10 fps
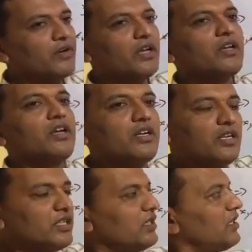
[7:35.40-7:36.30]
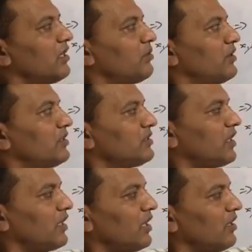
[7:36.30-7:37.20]
a distinct image in
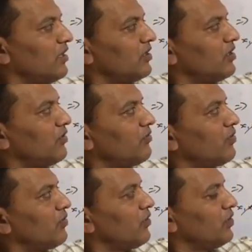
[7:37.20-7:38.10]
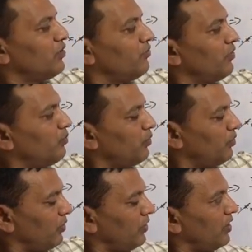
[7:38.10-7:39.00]
set A. Therefore, if you
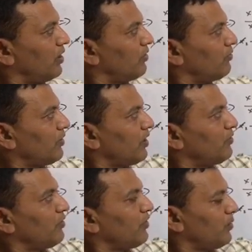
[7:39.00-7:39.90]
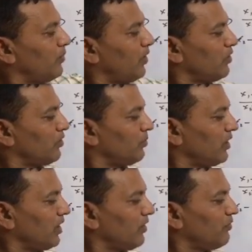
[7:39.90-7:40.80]
prove for every y belong to
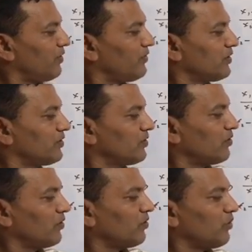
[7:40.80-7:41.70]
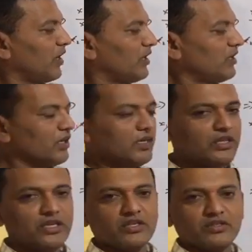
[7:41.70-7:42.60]
B, f of x equal to y,
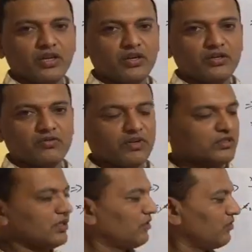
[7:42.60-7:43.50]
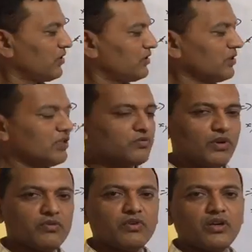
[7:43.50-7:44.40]
then it is an onto function. Once it is
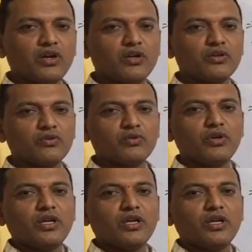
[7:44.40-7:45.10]
1 1 onto,